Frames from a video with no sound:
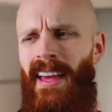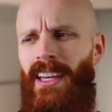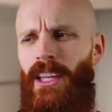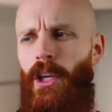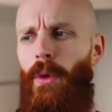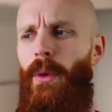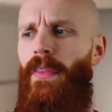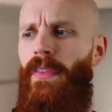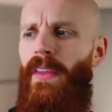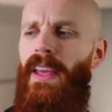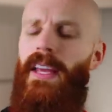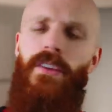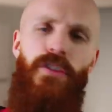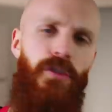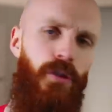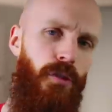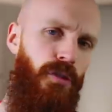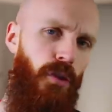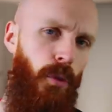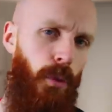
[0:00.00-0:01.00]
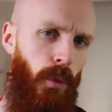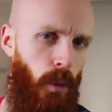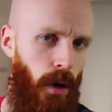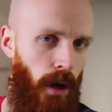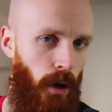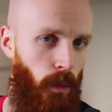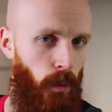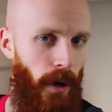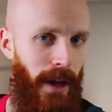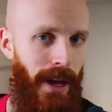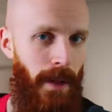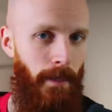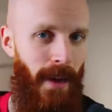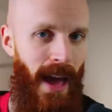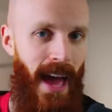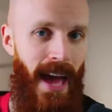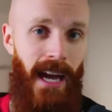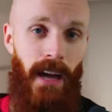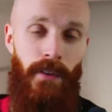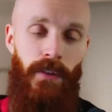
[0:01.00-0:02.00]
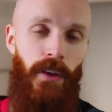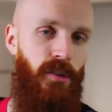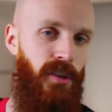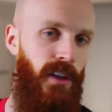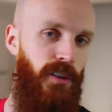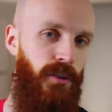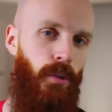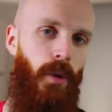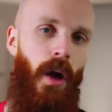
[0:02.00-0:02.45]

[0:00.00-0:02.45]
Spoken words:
You would think Juju would want to run it back if the Chiefs